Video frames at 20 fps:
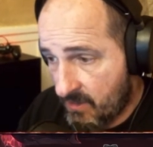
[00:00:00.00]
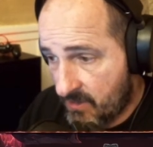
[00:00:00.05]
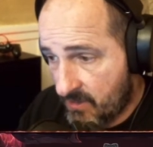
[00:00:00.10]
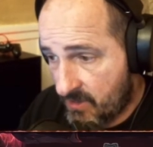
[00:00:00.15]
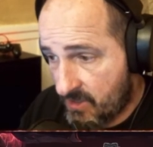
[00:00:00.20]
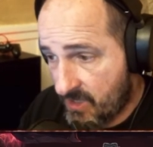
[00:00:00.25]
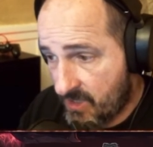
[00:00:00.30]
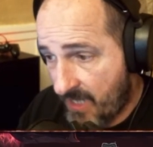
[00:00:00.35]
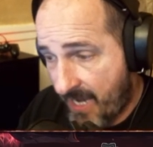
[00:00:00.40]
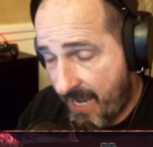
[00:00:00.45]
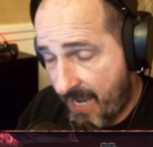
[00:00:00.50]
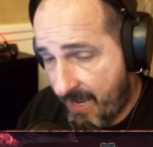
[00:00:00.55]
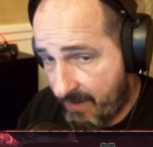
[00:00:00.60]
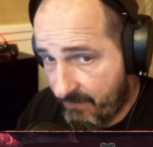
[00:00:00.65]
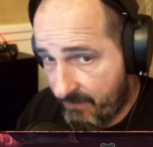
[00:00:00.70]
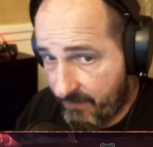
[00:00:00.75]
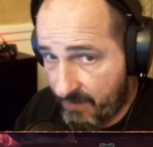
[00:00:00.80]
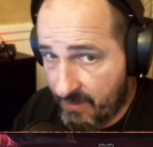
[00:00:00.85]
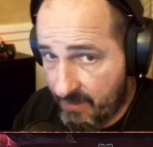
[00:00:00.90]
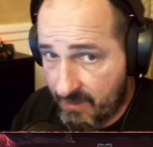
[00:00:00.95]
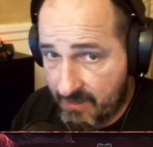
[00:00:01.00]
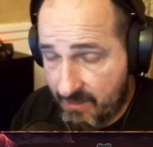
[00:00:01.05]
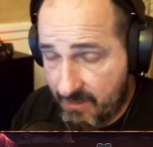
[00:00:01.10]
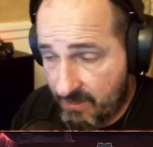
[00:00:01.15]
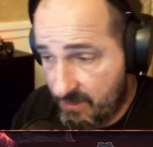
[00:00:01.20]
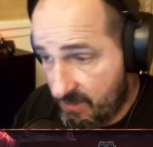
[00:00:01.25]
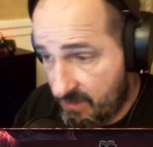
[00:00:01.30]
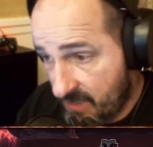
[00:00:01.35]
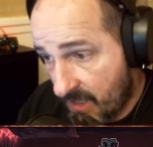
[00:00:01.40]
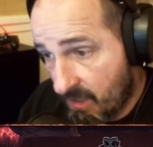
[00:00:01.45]
to have
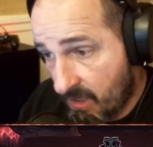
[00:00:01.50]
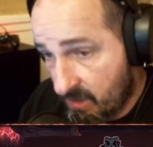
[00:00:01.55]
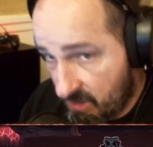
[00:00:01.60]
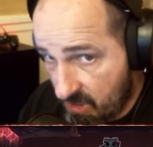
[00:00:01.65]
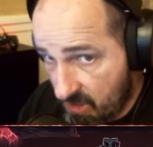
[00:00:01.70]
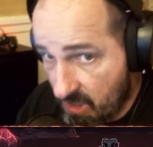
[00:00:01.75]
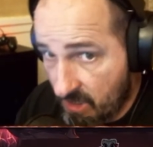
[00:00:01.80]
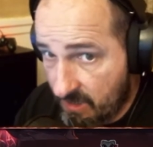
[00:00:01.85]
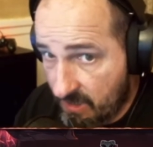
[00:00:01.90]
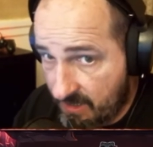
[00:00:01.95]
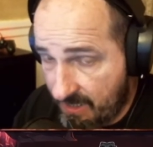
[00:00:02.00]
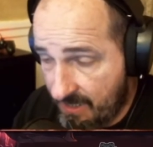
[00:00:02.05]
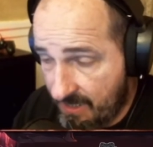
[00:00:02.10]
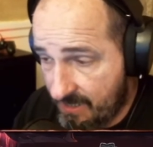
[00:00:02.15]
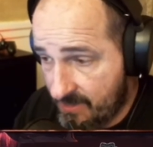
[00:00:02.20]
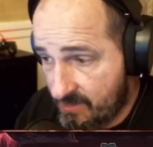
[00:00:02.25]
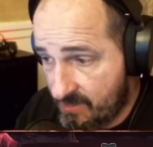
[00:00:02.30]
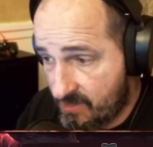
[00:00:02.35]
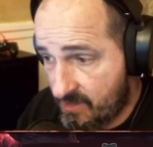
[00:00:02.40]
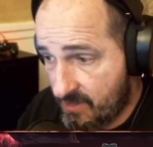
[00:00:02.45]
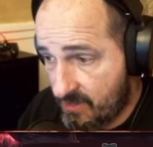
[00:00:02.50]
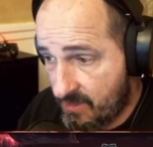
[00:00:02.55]
young kids